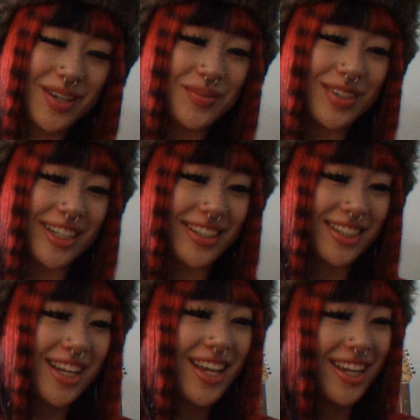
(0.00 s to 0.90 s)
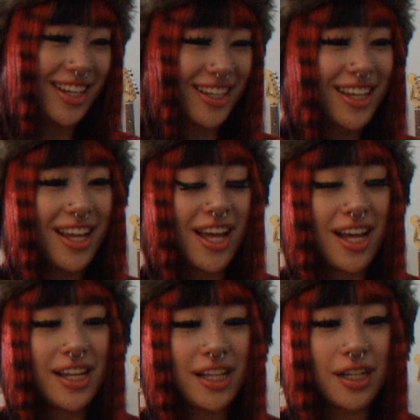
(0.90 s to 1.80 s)
but
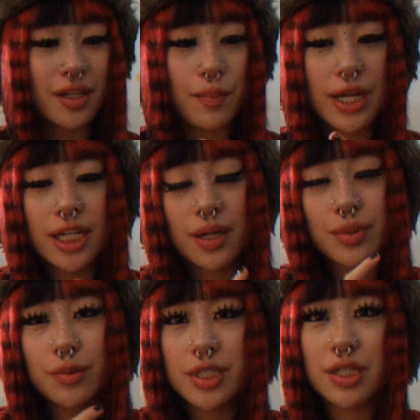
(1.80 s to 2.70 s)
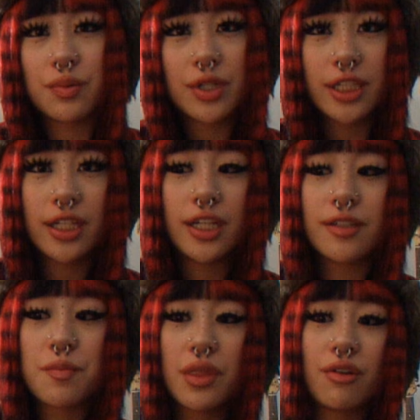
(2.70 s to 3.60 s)
my camera wasn't
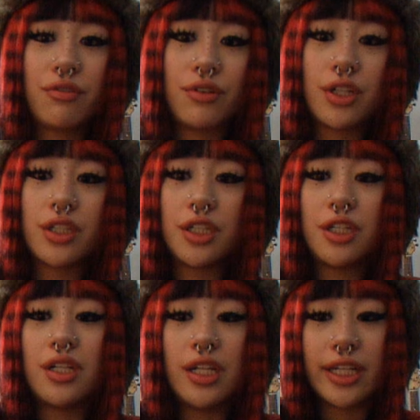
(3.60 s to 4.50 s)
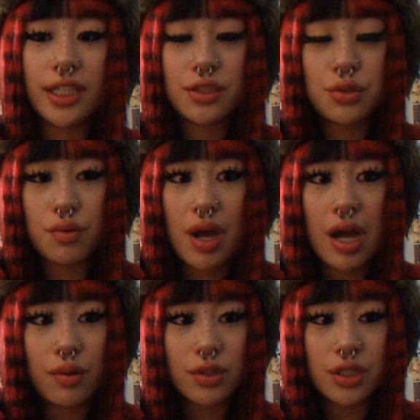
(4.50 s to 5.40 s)
working for a good like 2
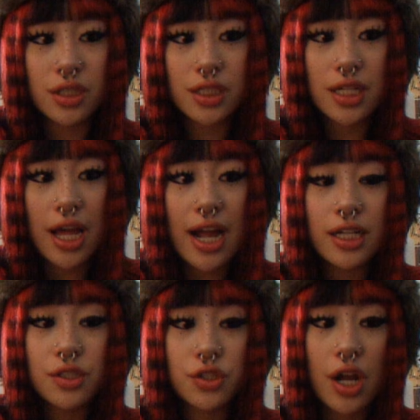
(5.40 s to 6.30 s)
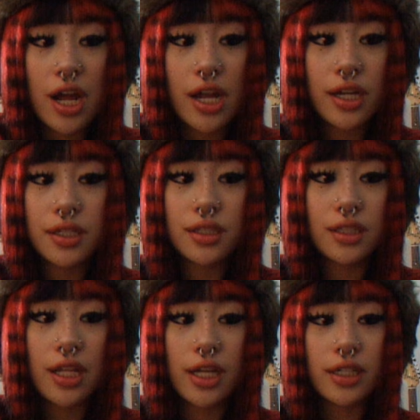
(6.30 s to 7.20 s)
hours. I tried
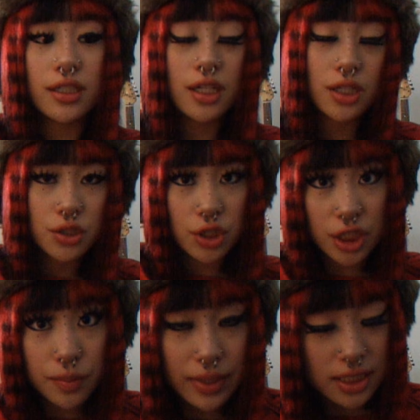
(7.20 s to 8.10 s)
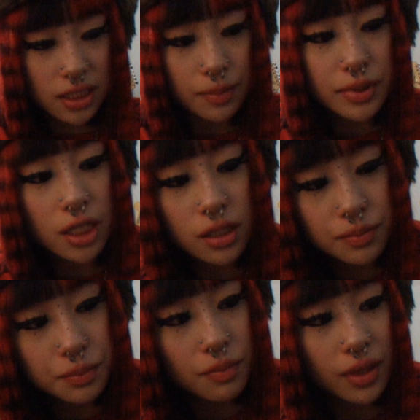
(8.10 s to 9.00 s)
like stretching my septum.
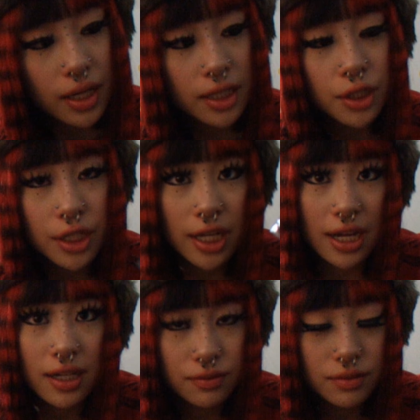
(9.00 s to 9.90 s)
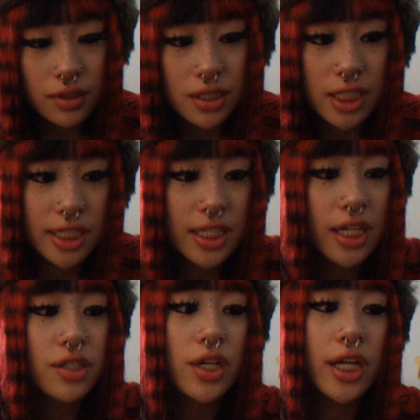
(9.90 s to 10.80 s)
I literally have 6
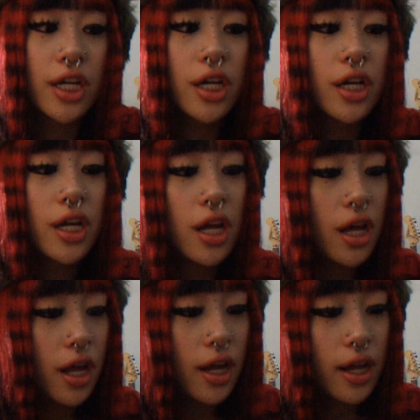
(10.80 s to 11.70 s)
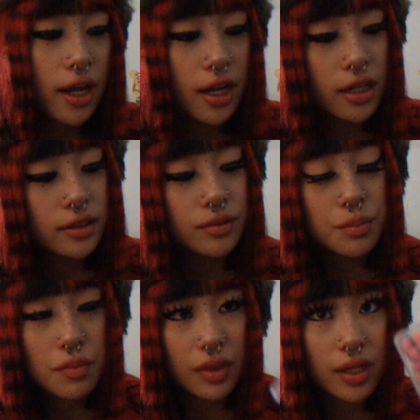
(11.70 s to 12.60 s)
gauge right here and
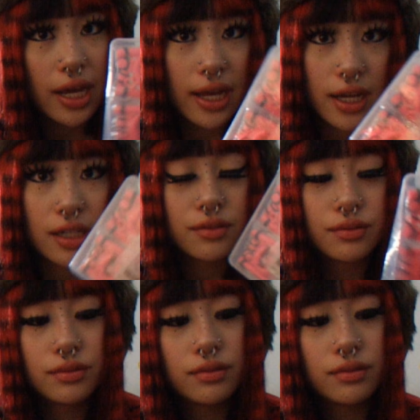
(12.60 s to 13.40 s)
I have